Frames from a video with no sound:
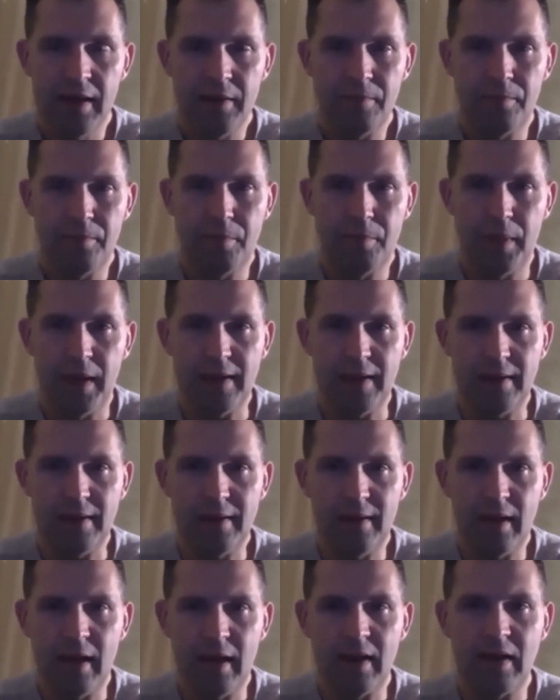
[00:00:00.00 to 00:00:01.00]

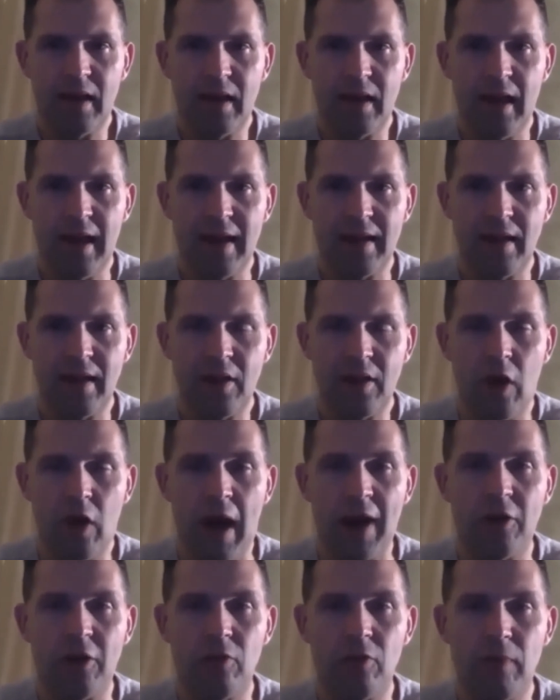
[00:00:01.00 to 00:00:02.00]
but unlike,
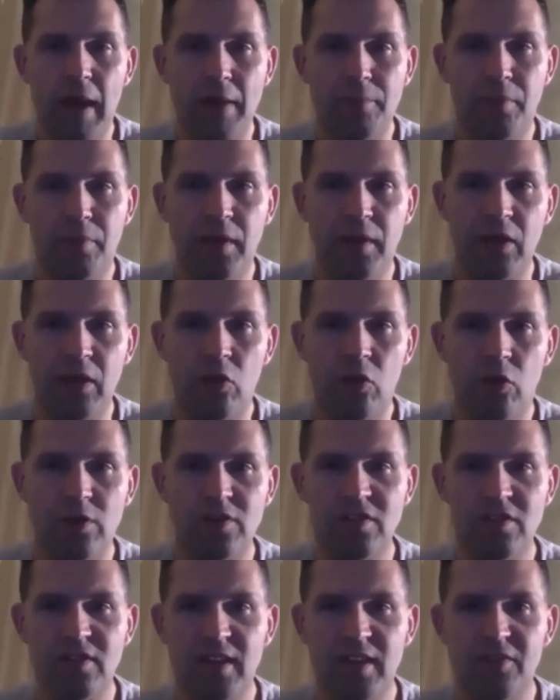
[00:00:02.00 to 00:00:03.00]
I don't mind playing
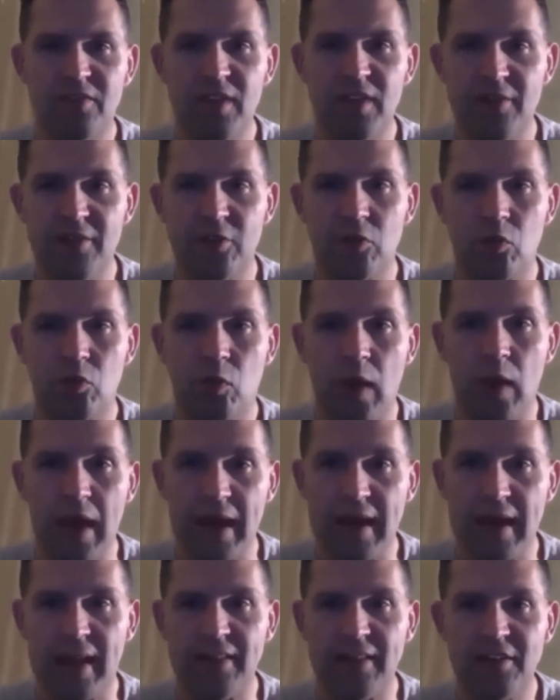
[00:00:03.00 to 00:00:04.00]
horses that have never
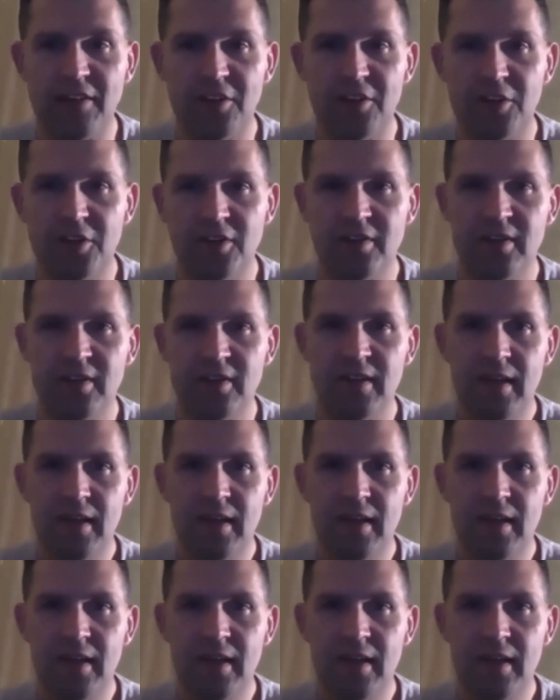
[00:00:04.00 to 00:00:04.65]
ran on the dirt,